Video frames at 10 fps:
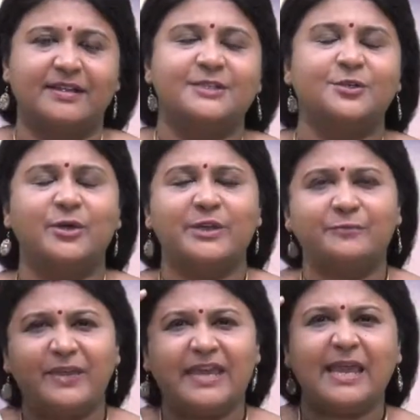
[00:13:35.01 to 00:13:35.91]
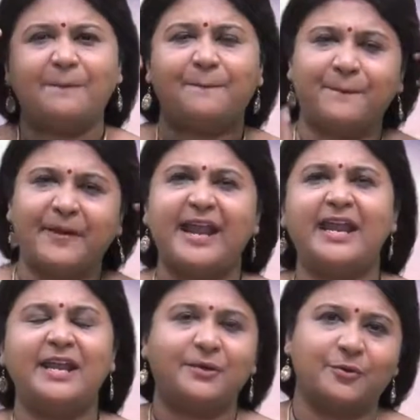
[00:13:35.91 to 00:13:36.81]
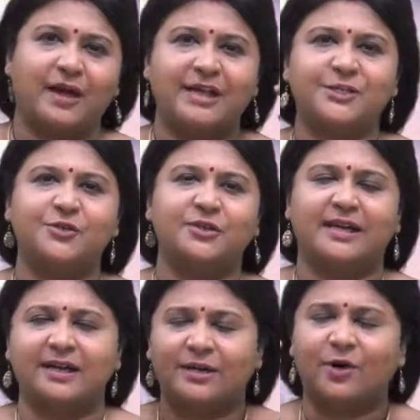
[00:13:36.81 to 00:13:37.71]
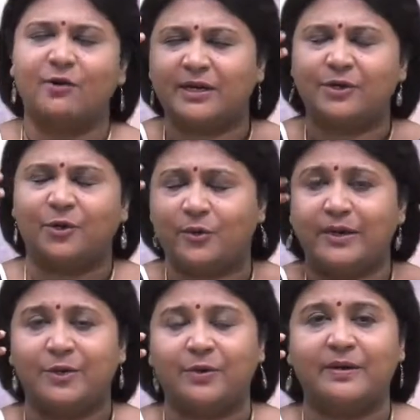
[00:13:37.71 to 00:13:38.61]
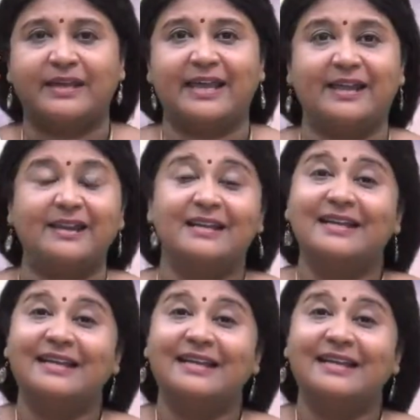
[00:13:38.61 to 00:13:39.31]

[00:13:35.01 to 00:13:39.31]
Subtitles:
So if we keep praying to Achyutha over and over and over again,